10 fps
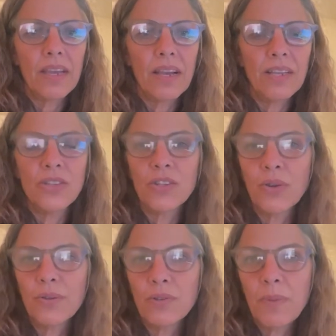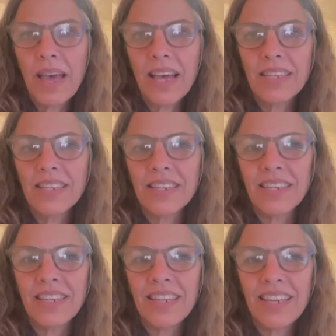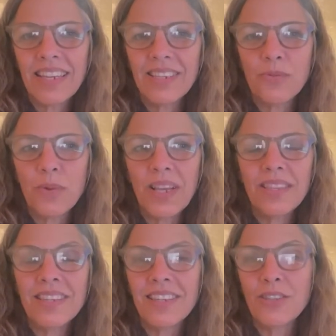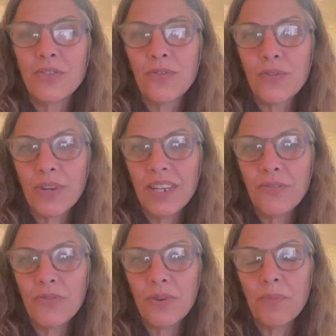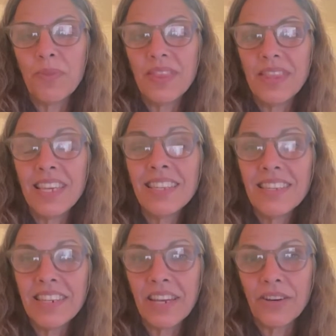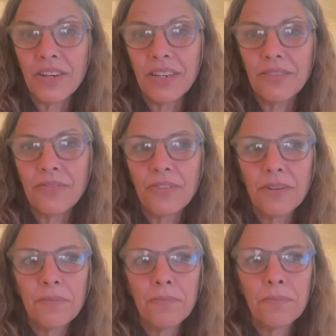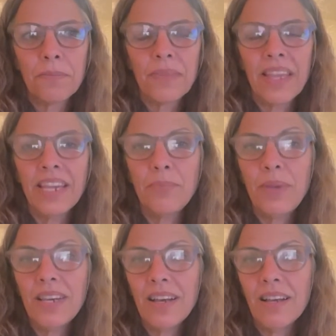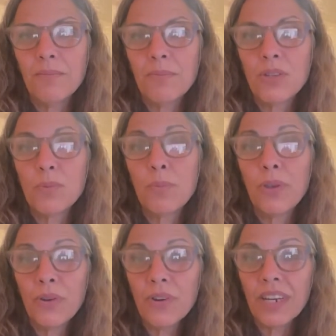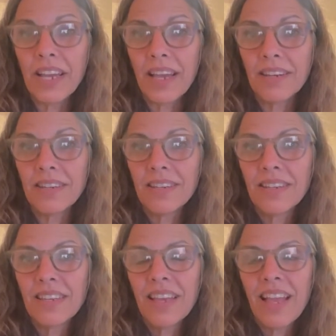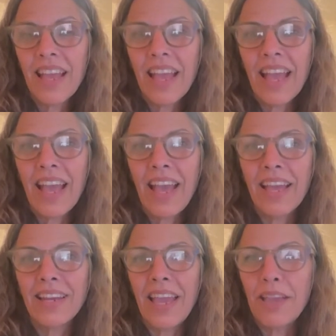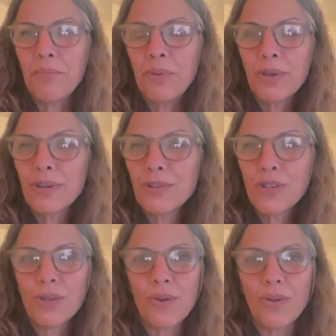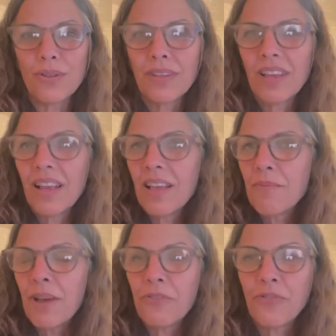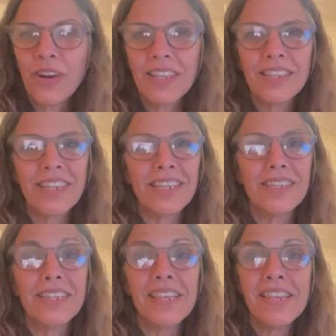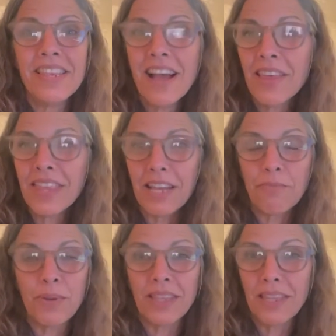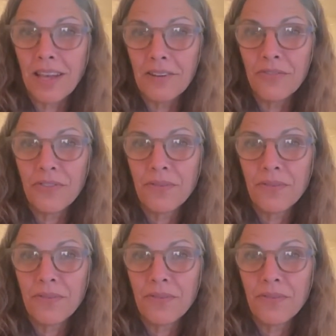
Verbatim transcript: a soul's passing is once it's freed from this narrative, it becomes pure again. And a pure soul, my friends, is nothing but love.